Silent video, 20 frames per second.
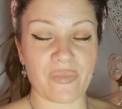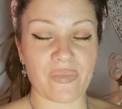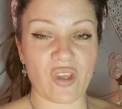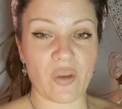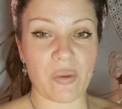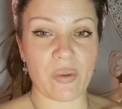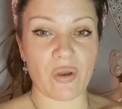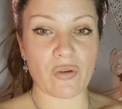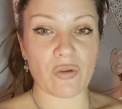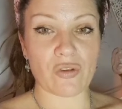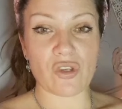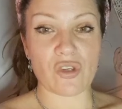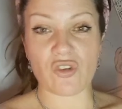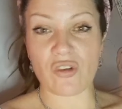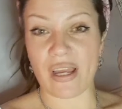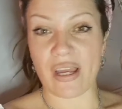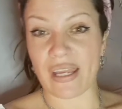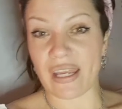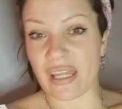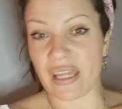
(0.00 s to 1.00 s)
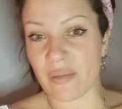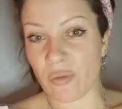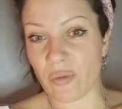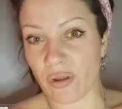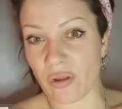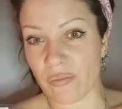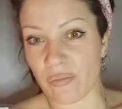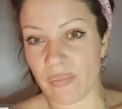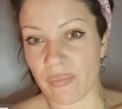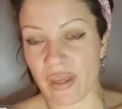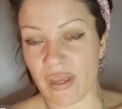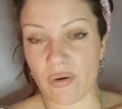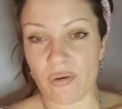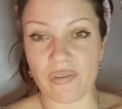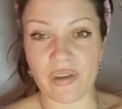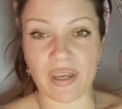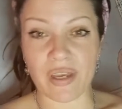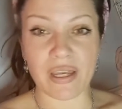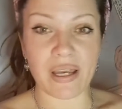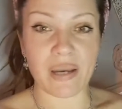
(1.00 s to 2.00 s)
It'd be good to try and get them on the
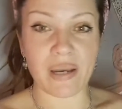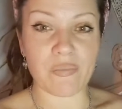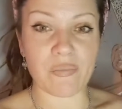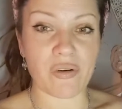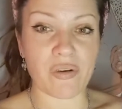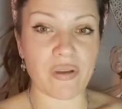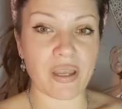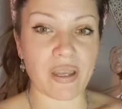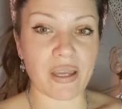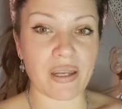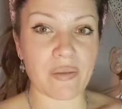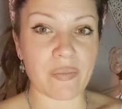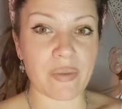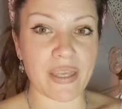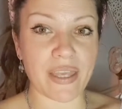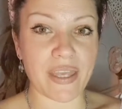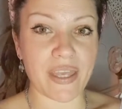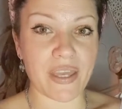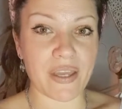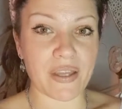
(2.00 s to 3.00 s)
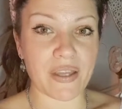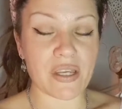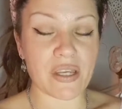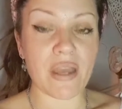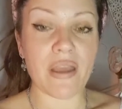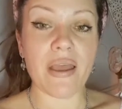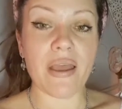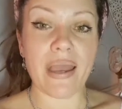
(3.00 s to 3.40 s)
other camera again. It'd be good.